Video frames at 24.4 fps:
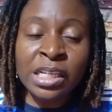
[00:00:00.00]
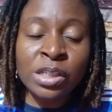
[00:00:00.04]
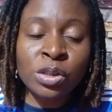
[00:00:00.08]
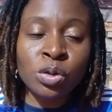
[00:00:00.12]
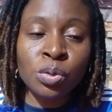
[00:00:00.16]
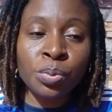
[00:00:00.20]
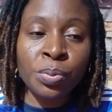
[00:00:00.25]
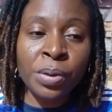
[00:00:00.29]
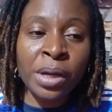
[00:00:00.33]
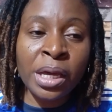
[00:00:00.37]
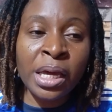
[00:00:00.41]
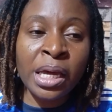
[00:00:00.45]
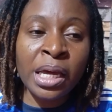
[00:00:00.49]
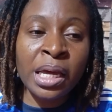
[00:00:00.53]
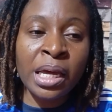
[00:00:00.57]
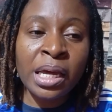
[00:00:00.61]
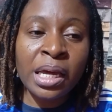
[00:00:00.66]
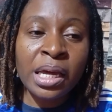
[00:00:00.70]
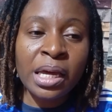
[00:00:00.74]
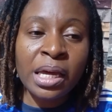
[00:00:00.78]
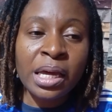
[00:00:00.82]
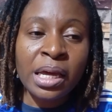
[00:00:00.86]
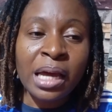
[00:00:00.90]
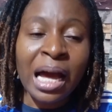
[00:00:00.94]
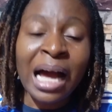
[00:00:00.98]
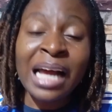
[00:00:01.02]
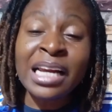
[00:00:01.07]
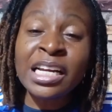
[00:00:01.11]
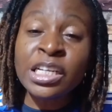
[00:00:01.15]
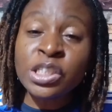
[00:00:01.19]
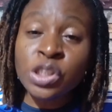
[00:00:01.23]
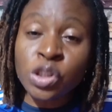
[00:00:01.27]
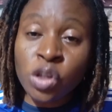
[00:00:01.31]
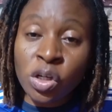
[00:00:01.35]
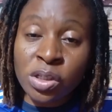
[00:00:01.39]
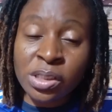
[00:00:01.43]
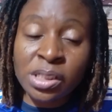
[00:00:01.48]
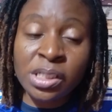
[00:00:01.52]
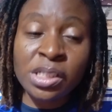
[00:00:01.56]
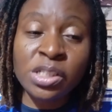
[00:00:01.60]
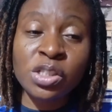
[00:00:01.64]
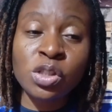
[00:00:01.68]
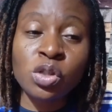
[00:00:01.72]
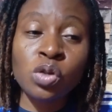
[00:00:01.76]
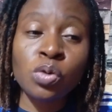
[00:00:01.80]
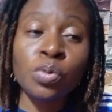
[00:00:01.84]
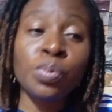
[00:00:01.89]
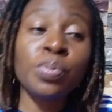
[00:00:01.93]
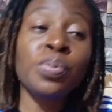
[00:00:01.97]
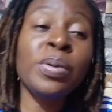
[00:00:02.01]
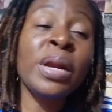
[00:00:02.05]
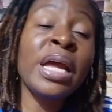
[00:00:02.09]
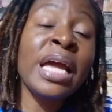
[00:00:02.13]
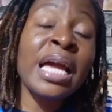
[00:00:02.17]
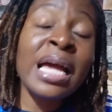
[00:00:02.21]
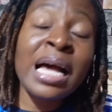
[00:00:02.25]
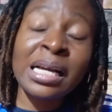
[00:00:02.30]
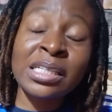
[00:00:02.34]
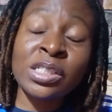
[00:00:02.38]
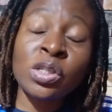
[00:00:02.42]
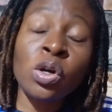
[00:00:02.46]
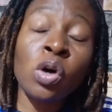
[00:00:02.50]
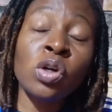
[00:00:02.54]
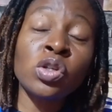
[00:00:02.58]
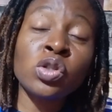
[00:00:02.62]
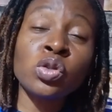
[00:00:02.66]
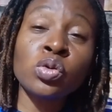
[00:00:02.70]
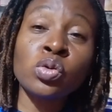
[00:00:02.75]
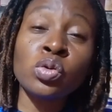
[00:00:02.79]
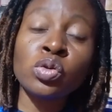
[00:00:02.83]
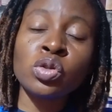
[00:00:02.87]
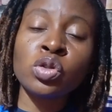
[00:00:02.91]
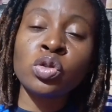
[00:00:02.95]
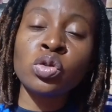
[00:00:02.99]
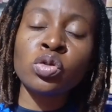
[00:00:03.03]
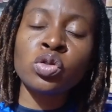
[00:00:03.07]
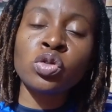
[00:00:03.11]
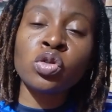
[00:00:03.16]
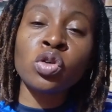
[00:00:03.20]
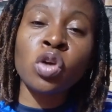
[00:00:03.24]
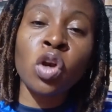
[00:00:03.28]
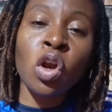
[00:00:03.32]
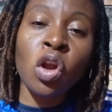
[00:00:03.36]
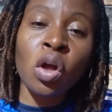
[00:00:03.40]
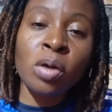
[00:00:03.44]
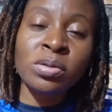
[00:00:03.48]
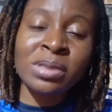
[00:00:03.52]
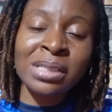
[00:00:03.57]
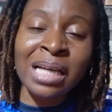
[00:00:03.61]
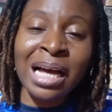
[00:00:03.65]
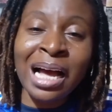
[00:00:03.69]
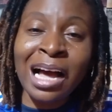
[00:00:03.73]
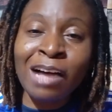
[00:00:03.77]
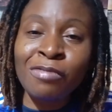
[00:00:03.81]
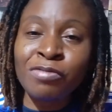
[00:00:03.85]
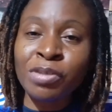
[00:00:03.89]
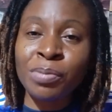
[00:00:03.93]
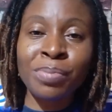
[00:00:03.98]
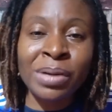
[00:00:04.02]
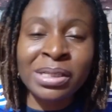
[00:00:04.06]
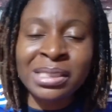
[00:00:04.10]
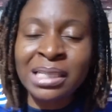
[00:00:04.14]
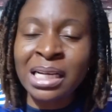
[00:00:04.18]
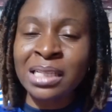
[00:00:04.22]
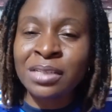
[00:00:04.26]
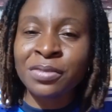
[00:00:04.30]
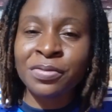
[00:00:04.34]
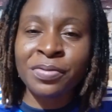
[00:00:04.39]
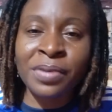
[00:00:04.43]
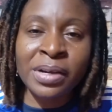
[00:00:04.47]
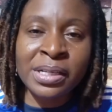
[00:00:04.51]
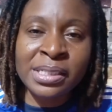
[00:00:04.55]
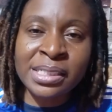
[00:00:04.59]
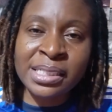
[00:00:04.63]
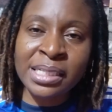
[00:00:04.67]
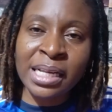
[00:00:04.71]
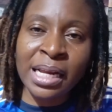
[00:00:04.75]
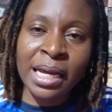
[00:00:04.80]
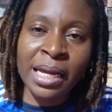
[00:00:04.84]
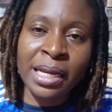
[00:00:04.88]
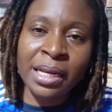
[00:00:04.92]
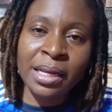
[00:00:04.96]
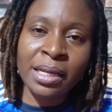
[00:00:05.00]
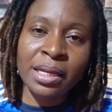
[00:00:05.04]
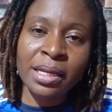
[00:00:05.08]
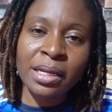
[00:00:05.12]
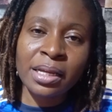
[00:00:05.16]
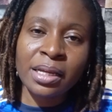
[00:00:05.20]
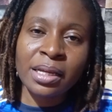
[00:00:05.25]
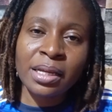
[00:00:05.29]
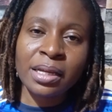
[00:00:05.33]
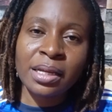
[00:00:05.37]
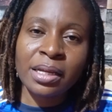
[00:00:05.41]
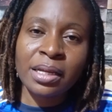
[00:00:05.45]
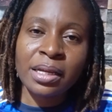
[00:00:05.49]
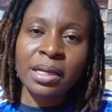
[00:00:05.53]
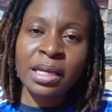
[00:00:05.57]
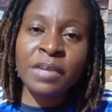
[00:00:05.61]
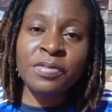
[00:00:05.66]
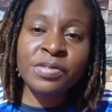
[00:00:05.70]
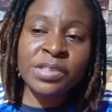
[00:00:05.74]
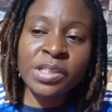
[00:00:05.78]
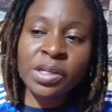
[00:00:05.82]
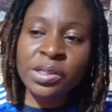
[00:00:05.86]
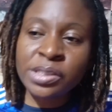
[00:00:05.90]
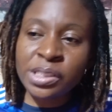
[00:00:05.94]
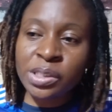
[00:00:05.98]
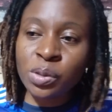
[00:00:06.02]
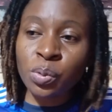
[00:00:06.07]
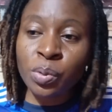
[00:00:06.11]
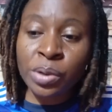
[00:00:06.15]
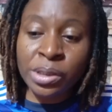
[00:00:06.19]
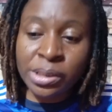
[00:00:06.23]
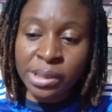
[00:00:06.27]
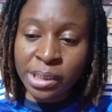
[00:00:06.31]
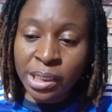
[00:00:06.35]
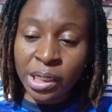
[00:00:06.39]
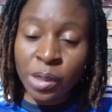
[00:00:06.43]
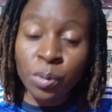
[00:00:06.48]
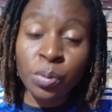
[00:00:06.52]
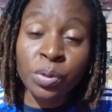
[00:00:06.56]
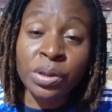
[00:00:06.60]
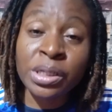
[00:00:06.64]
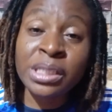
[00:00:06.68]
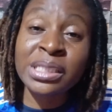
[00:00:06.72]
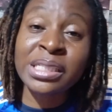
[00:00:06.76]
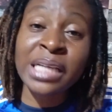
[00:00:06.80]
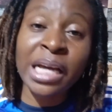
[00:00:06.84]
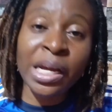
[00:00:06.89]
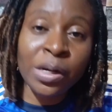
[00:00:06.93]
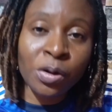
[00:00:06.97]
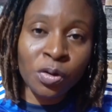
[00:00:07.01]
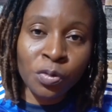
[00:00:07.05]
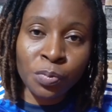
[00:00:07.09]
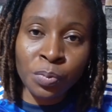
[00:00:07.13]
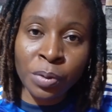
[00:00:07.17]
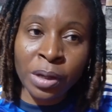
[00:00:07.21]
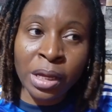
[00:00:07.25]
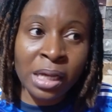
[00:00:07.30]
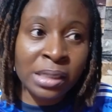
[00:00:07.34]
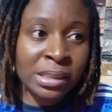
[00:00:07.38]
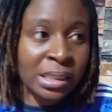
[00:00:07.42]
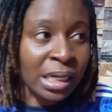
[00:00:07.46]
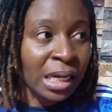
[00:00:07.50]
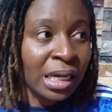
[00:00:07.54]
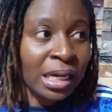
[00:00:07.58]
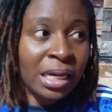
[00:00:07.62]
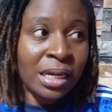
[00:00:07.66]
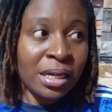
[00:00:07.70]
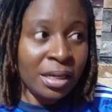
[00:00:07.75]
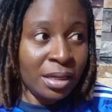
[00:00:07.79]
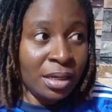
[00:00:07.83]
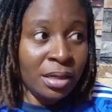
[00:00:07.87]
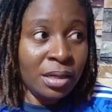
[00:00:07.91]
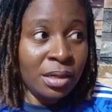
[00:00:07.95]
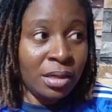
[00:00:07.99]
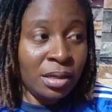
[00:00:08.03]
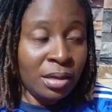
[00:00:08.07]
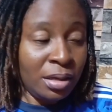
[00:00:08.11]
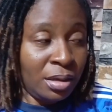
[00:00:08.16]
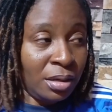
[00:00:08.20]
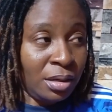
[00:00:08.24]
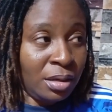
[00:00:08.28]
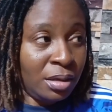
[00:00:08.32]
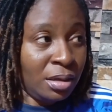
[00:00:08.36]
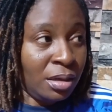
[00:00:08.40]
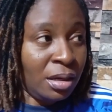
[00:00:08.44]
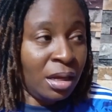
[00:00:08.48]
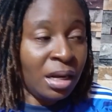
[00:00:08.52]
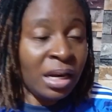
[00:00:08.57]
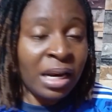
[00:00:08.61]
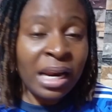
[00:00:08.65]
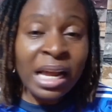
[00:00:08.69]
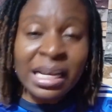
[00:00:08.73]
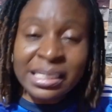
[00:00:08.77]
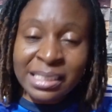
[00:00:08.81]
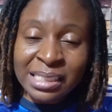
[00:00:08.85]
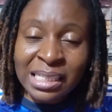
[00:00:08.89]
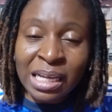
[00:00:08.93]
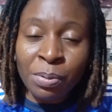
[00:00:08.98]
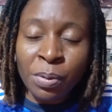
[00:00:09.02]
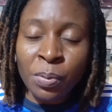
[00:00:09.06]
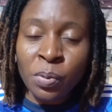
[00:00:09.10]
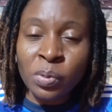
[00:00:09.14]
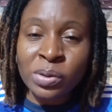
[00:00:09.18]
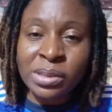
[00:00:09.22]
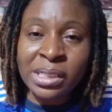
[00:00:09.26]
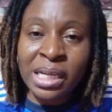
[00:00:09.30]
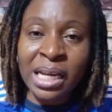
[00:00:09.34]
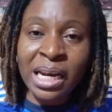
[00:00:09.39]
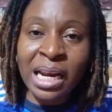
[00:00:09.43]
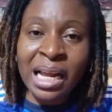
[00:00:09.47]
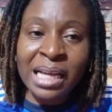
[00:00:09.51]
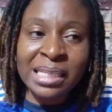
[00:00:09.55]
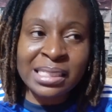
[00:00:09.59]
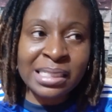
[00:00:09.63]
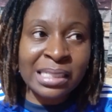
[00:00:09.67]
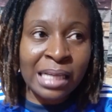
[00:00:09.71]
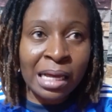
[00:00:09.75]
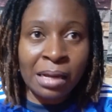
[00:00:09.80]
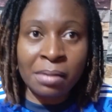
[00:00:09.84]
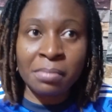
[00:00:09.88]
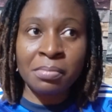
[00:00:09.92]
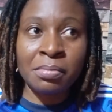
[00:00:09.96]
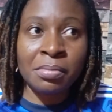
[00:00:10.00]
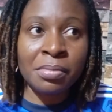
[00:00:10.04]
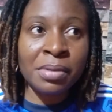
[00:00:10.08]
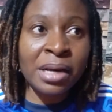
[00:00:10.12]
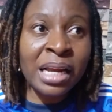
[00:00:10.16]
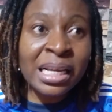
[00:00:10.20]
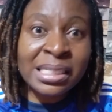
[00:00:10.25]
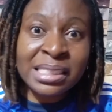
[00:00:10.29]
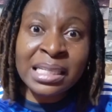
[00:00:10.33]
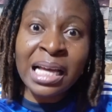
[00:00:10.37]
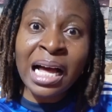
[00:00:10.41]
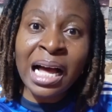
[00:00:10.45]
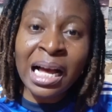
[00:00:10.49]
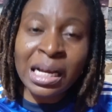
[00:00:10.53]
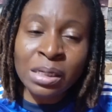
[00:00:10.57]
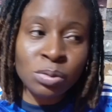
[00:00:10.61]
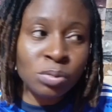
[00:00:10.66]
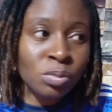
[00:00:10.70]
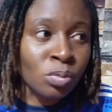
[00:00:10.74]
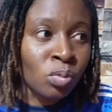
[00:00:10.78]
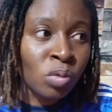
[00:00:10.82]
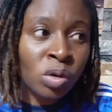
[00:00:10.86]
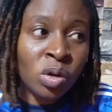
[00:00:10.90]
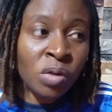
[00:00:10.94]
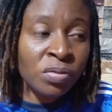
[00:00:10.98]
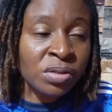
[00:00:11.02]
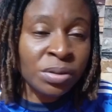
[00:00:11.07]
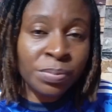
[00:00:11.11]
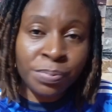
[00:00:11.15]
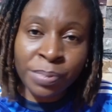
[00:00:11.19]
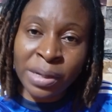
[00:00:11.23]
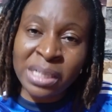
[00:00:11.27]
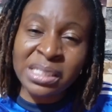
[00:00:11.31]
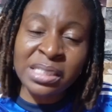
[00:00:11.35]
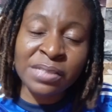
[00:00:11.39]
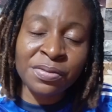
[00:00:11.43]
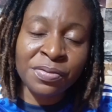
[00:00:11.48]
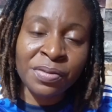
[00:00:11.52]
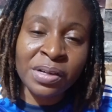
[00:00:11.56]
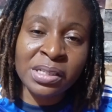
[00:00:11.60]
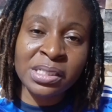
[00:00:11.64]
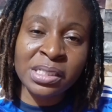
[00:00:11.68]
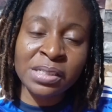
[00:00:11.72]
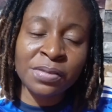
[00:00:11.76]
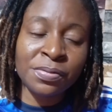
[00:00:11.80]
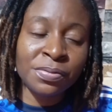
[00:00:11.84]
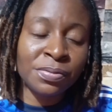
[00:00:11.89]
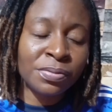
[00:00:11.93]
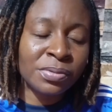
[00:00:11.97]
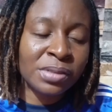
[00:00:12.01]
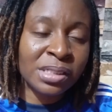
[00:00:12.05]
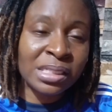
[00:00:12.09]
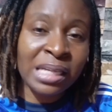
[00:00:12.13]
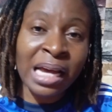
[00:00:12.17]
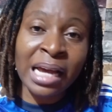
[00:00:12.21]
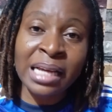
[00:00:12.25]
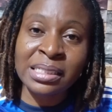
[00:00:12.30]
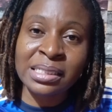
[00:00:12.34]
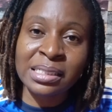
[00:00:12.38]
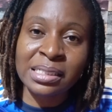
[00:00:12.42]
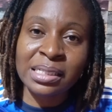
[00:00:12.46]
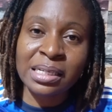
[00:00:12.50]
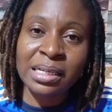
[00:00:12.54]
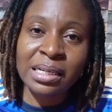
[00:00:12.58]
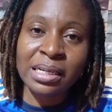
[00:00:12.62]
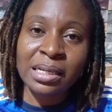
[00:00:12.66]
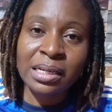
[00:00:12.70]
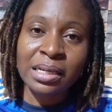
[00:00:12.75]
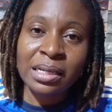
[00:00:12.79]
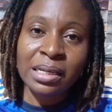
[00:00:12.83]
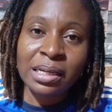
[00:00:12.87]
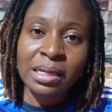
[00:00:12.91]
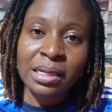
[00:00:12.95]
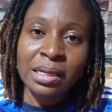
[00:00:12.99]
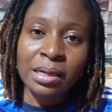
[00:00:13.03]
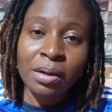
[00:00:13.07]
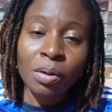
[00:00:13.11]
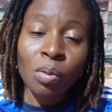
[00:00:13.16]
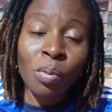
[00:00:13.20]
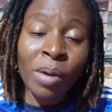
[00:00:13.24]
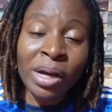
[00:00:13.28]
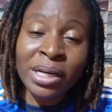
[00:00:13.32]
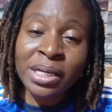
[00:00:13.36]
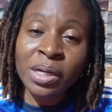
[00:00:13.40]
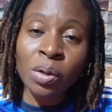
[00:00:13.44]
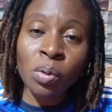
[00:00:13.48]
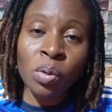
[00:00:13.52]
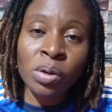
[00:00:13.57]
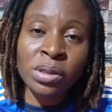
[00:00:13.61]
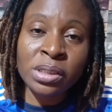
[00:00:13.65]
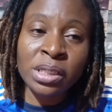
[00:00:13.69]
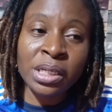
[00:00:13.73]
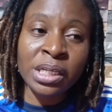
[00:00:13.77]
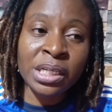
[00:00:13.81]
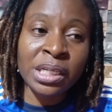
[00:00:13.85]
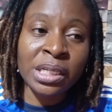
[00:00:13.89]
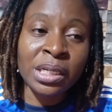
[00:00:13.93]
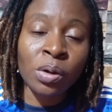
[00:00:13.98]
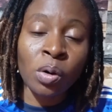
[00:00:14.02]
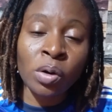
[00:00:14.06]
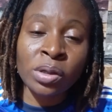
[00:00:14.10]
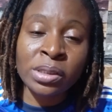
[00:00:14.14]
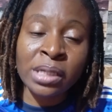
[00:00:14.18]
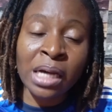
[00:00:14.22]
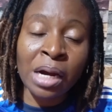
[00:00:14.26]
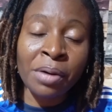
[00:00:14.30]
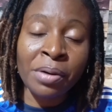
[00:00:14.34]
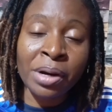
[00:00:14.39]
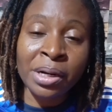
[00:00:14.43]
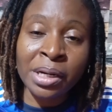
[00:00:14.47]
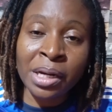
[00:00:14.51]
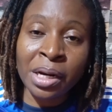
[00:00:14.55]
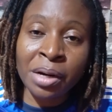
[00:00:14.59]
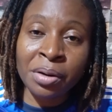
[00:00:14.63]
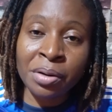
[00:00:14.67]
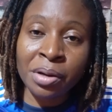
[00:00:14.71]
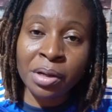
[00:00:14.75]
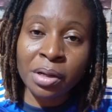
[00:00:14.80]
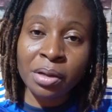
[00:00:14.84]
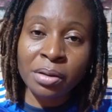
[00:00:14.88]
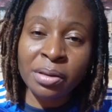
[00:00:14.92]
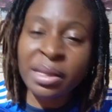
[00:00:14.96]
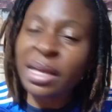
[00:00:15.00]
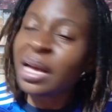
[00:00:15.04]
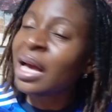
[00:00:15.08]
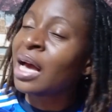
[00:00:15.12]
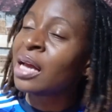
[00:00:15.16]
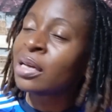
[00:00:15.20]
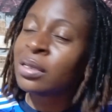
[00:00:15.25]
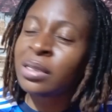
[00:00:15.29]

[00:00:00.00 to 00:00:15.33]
will be an injustice to players or to clubs that have a better defense line if Chelsea wins the league with these kind of players. Leicester, people will say Leicester had one of the best defensive sides when they won the league under Ranieri. They